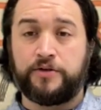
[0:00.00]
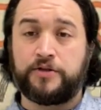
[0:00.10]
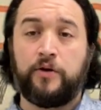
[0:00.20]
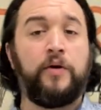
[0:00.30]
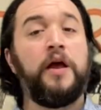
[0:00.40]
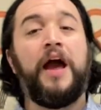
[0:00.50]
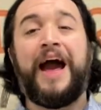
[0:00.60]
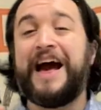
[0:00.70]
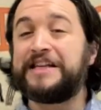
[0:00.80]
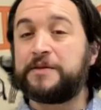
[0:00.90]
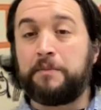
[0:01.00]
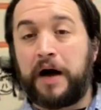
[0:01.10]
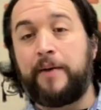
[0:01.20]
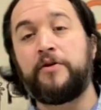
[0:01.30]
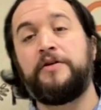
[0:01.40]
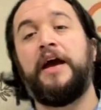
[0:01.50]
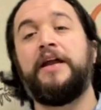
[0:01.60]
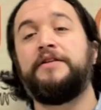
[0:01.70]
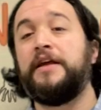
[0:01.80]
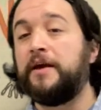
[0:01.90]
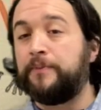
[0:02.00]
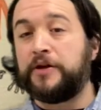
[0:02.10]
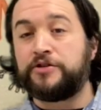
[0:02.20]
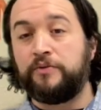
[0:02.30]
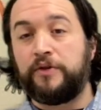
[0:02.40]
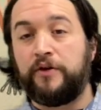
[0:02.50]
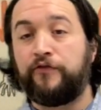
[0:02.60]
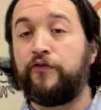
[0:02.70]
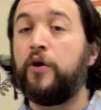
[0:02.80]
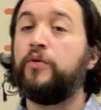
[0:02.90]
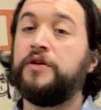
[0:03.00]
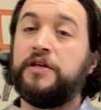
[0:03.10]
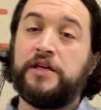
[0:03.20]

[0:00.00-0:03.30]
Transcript: So ask mom or dad to take a picture with their phone and